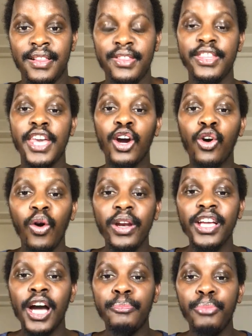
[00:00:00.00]
They are
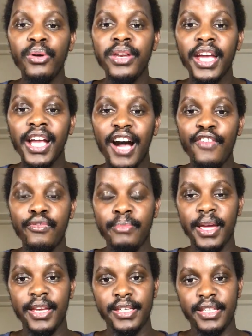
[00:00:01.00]
calling upon the
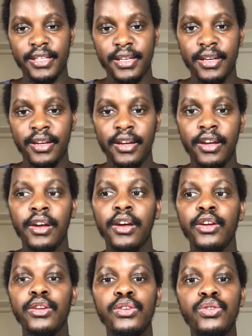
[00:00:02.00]
government
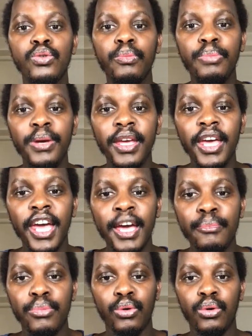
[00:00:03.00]
to be
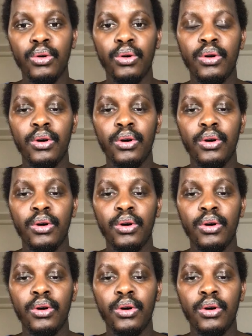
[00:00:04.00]
able